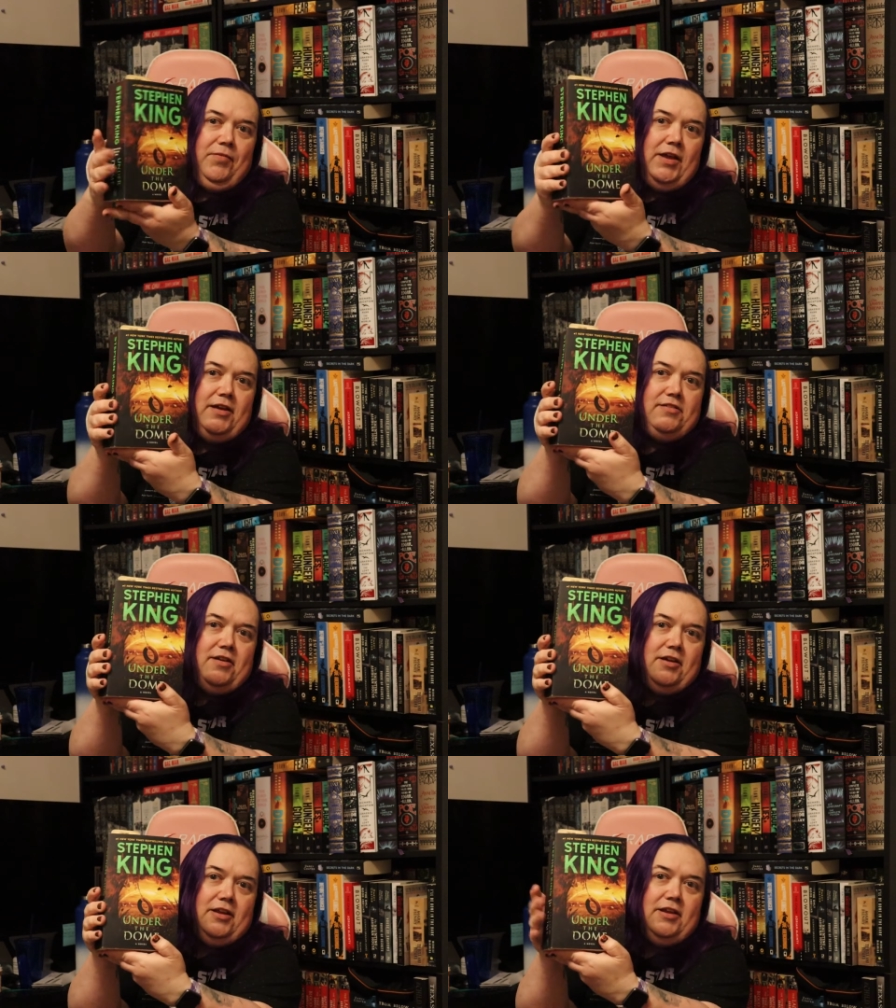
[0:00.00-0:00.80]
Next
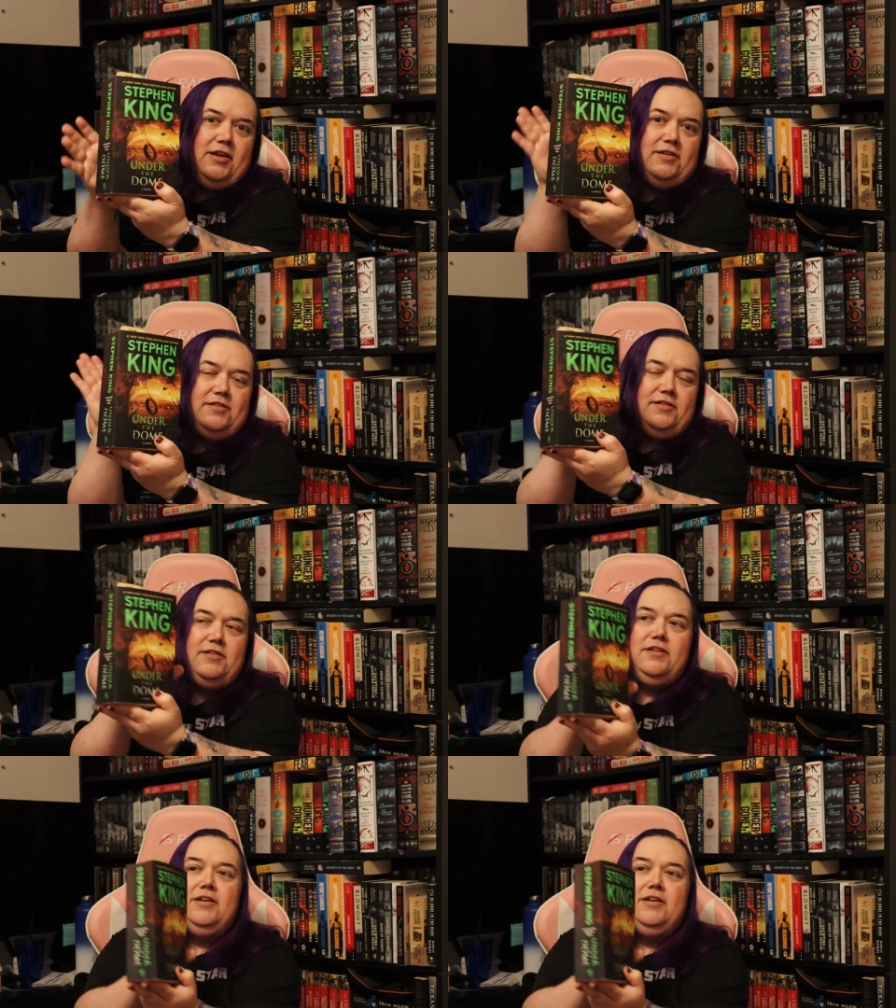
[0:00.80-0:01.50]
on the list.